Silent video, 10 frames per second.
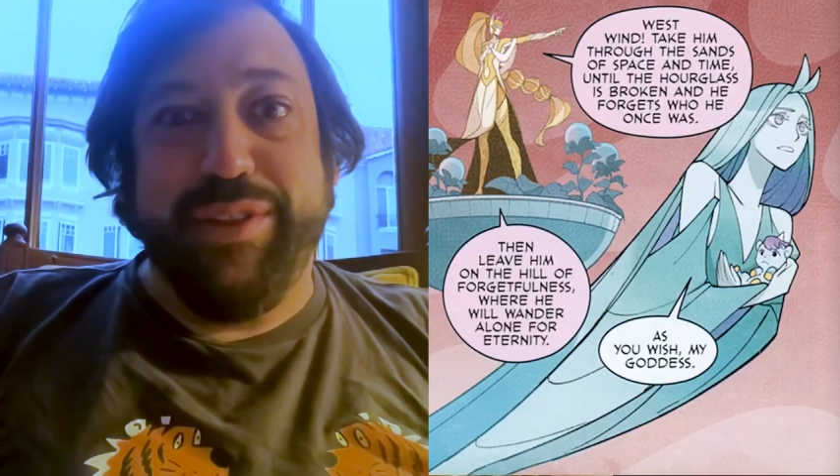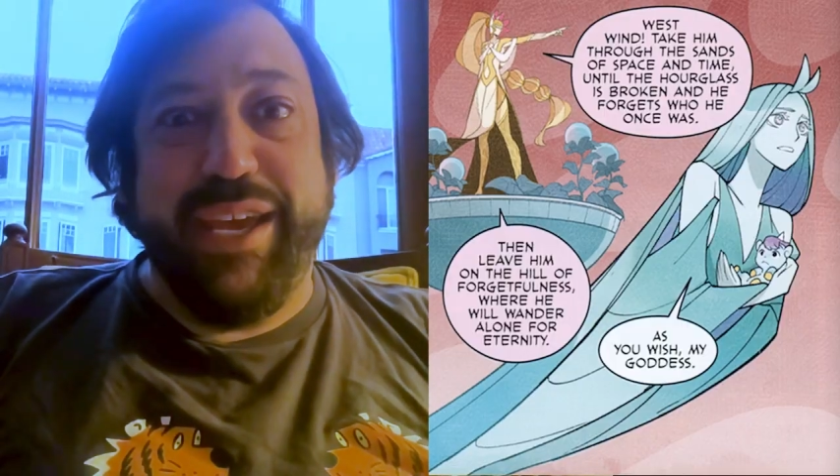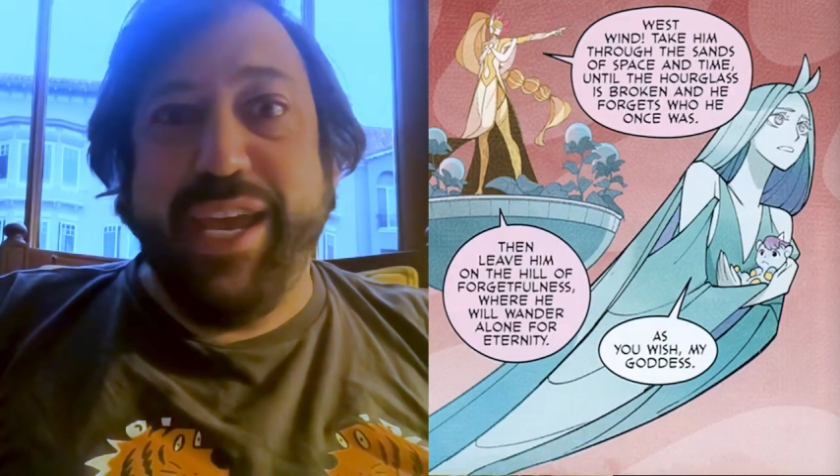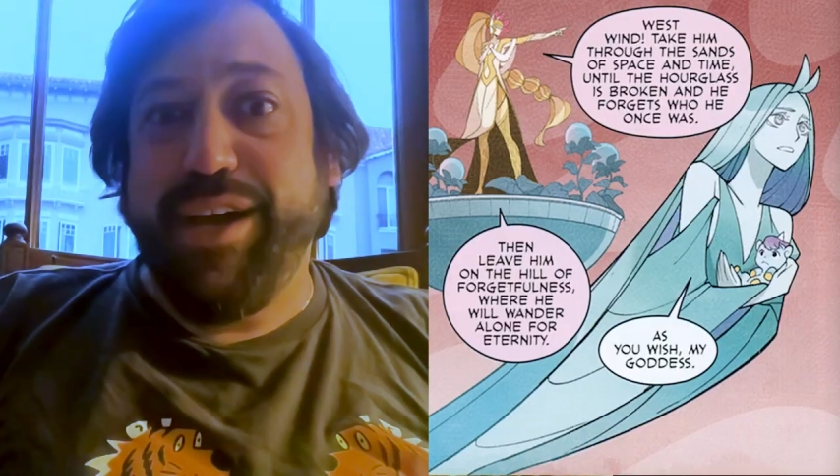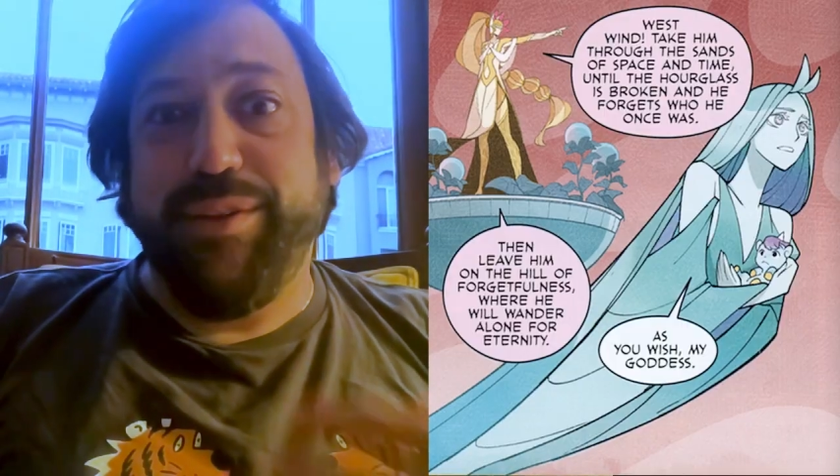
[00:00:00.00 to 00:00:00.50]
the
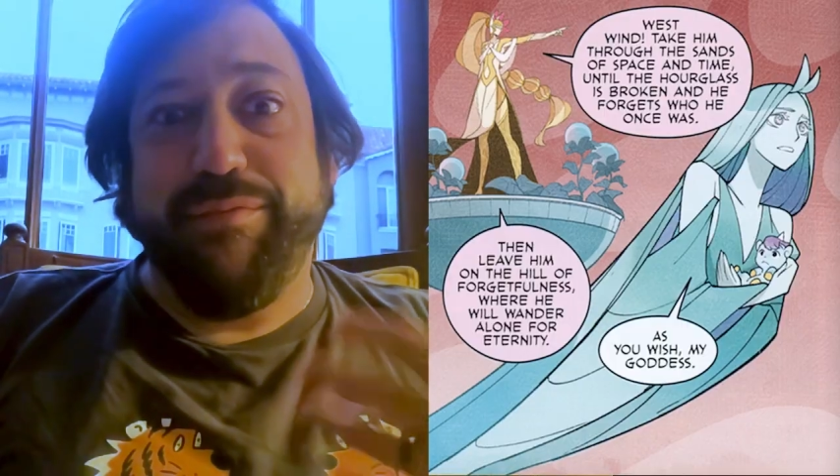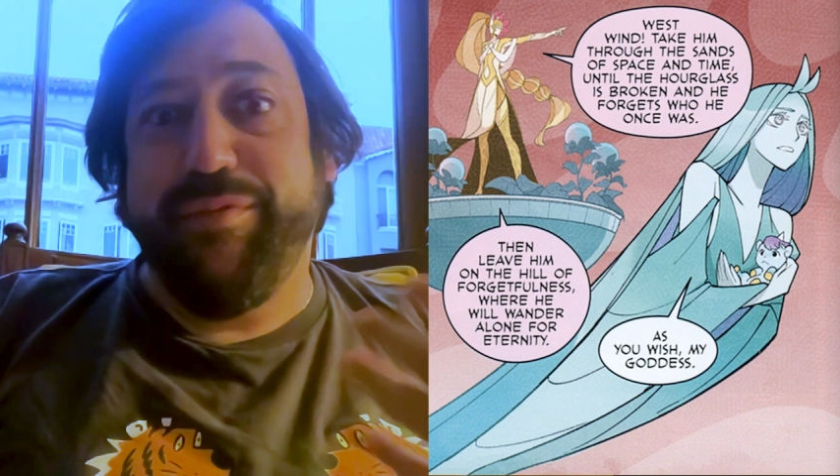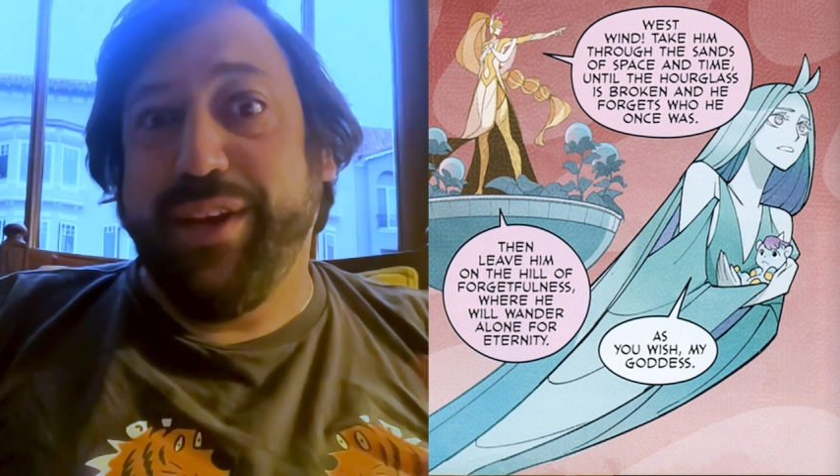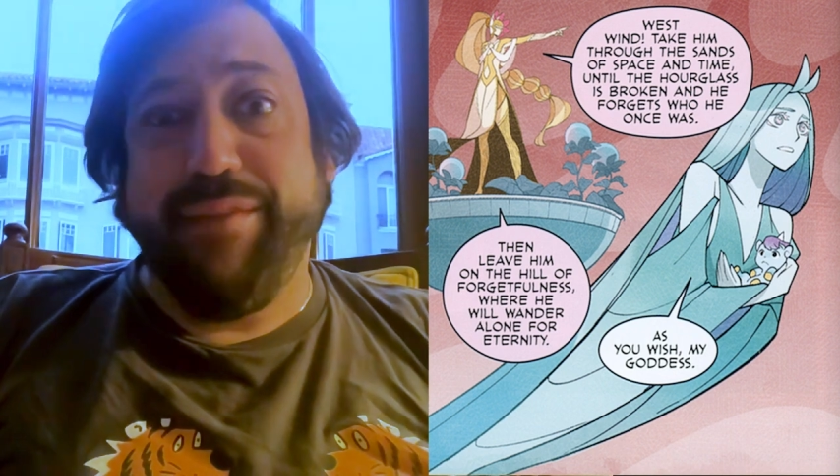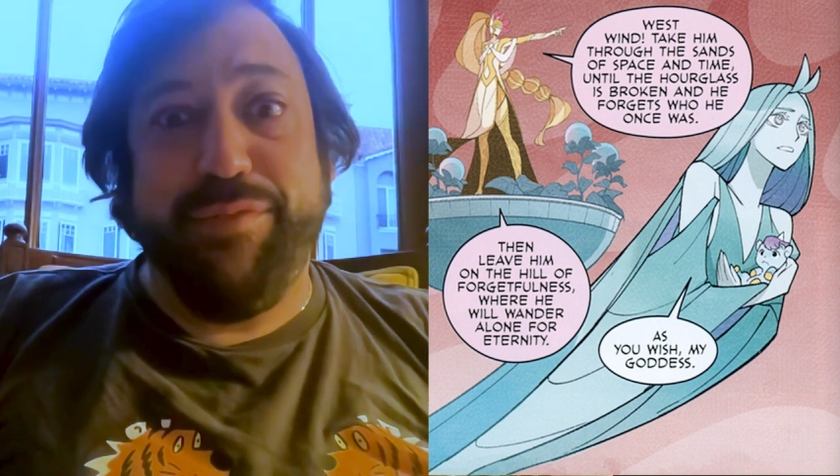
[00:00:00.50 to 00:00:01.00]
Hill of
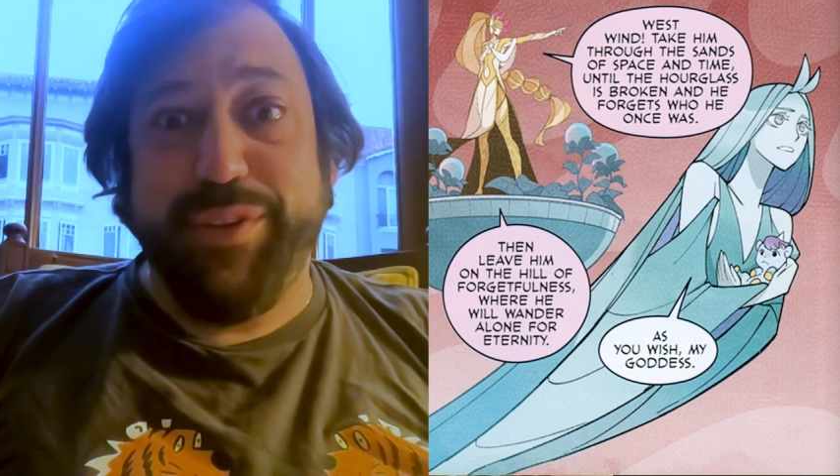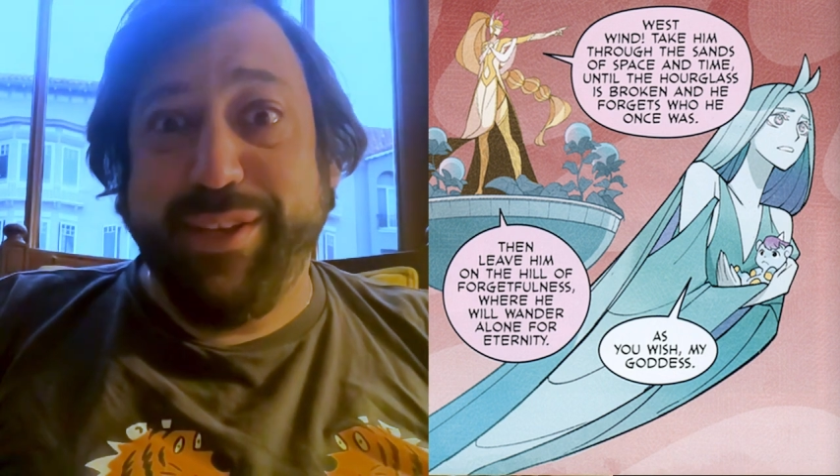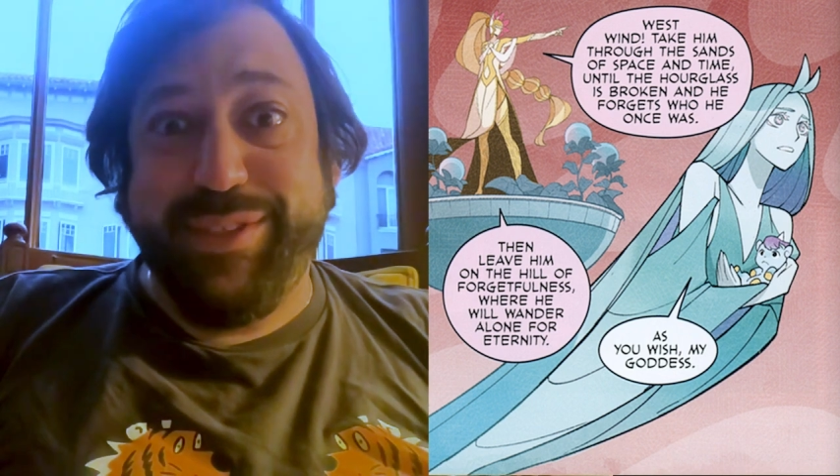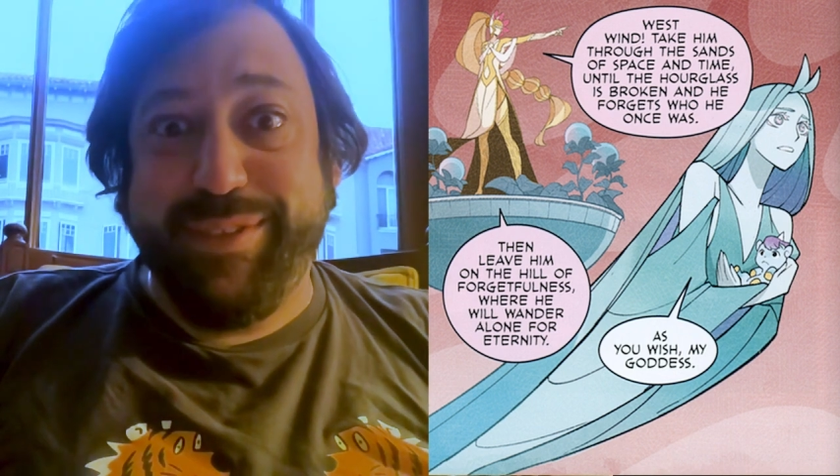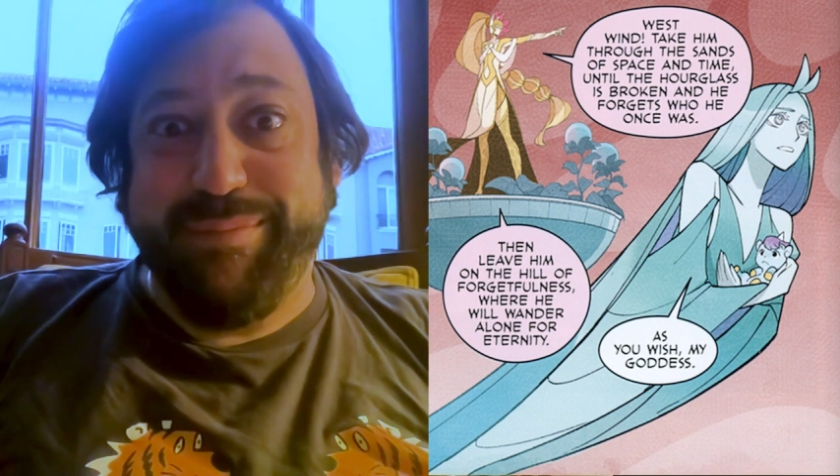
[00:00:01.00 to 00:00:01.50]

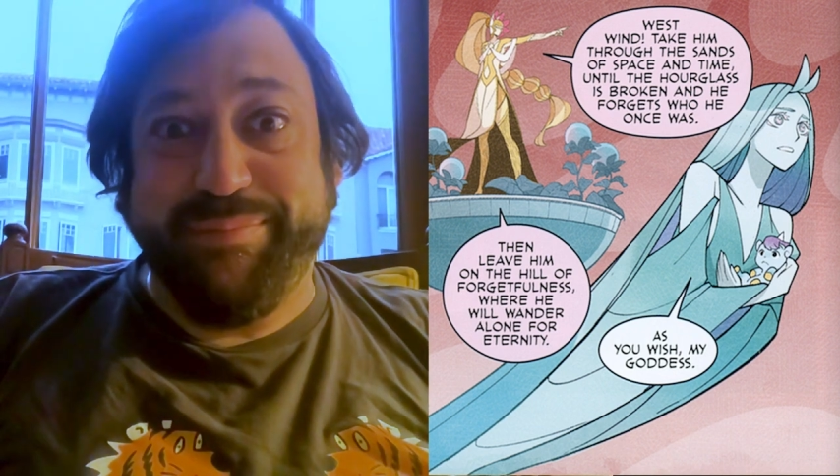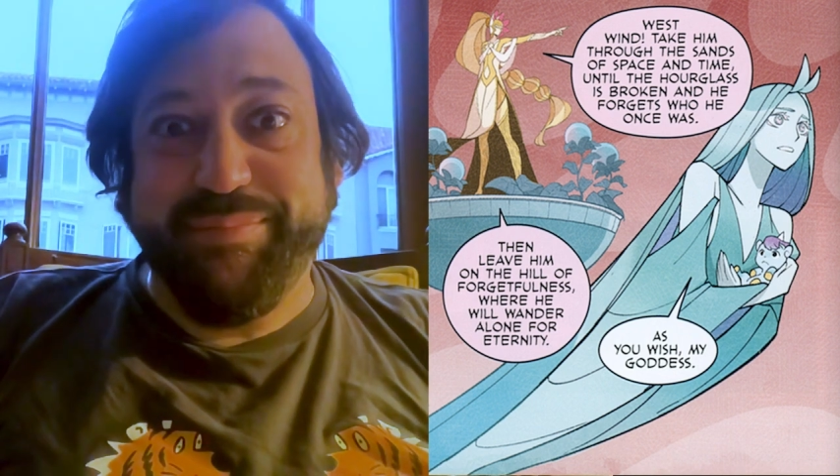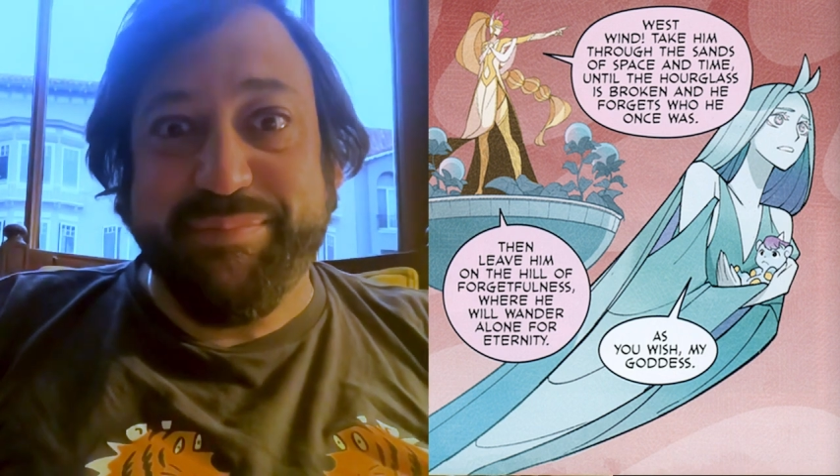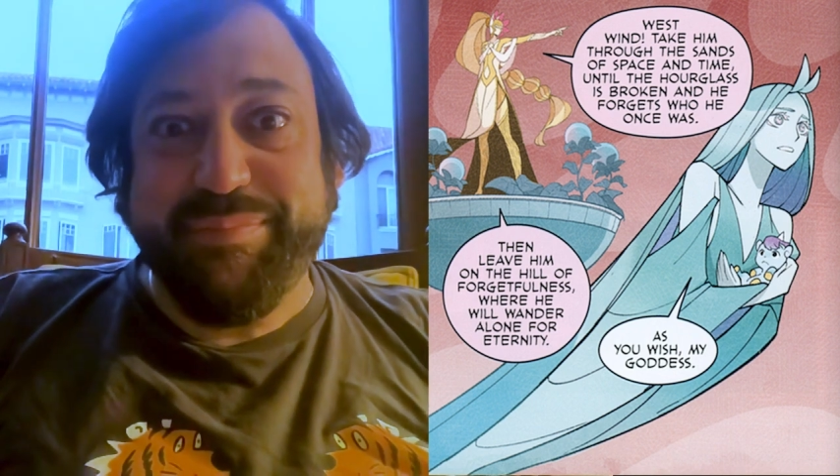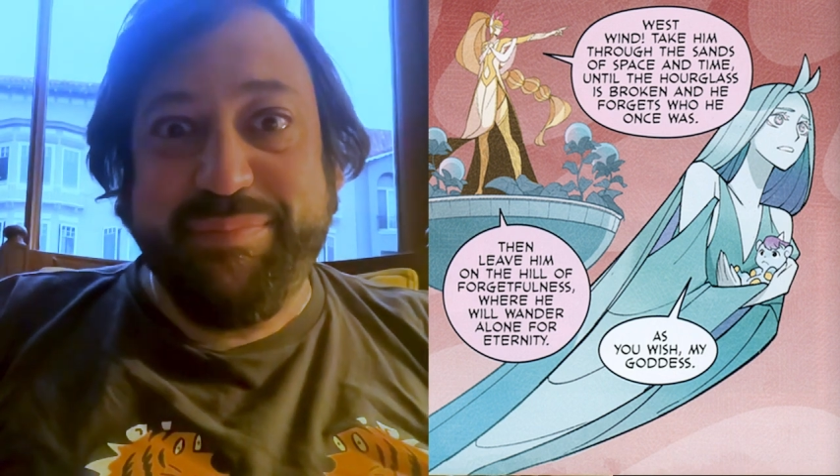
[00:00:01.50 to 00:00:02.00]
Forgetfulness.